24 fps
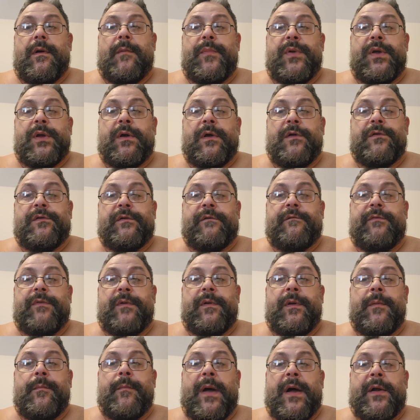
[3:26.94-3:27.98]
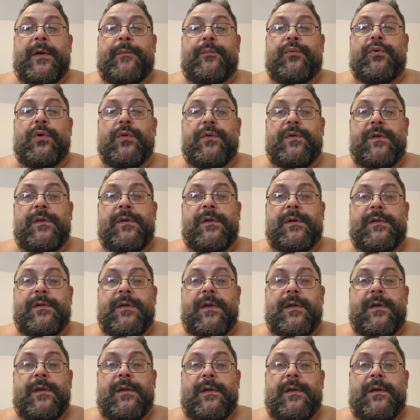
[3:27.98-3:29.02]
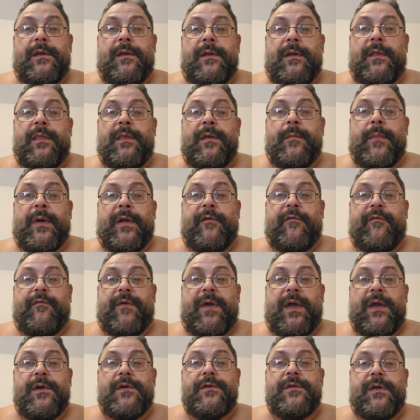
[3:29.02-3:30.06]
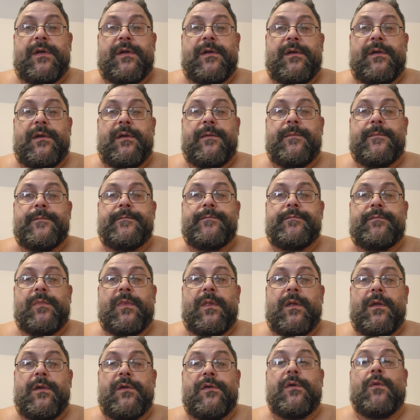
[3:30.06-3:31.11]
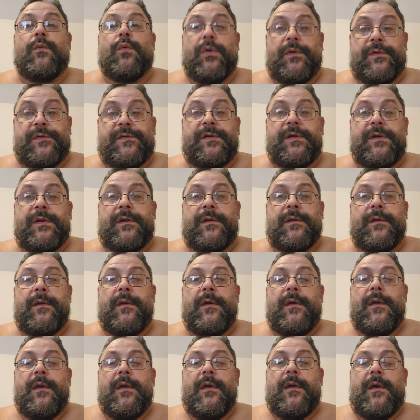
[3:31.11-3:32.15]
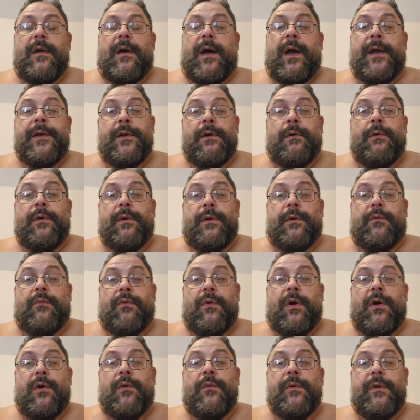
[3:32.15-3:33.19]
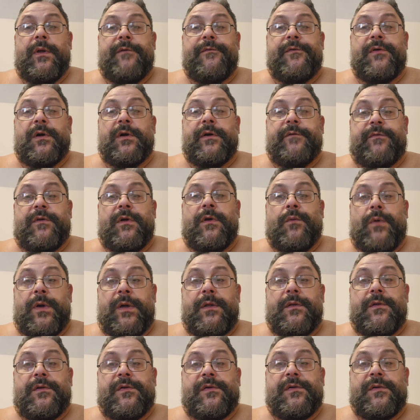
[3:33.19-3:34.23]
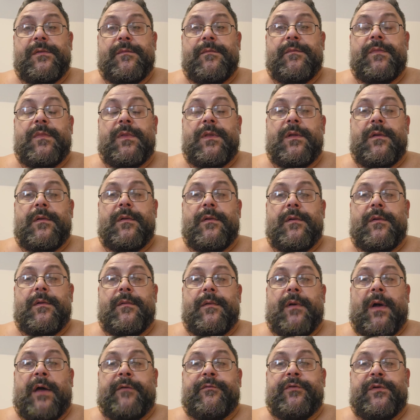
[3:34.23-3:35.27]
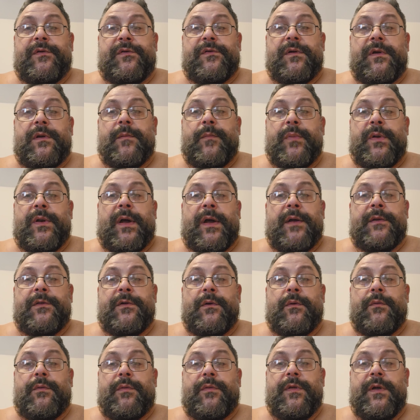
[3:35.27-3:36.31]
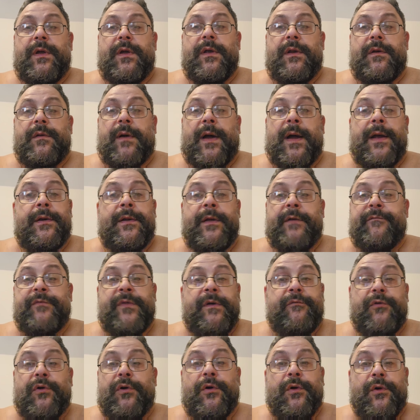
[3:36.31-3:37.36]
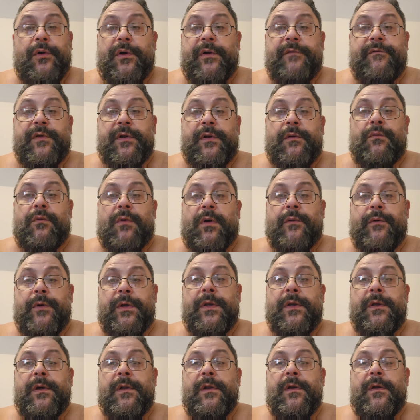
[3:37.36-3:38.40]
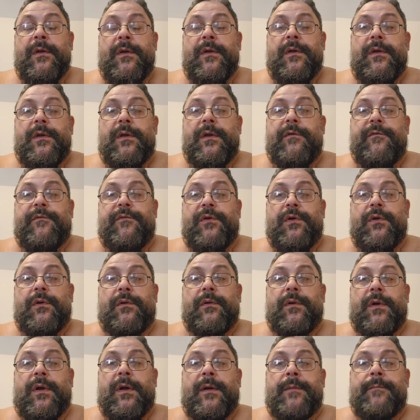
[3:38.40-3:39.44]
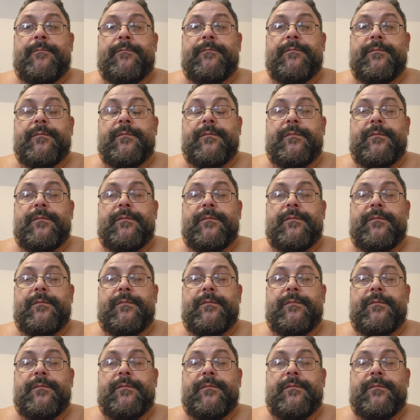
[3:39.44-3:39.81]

because of the amount of protein you're taking in and the amount of fat you're taking in. So we'll see. I know it'll grow if you're lifting weights, obviously, but I don't think it, I'd have never heard of it growing if you're um,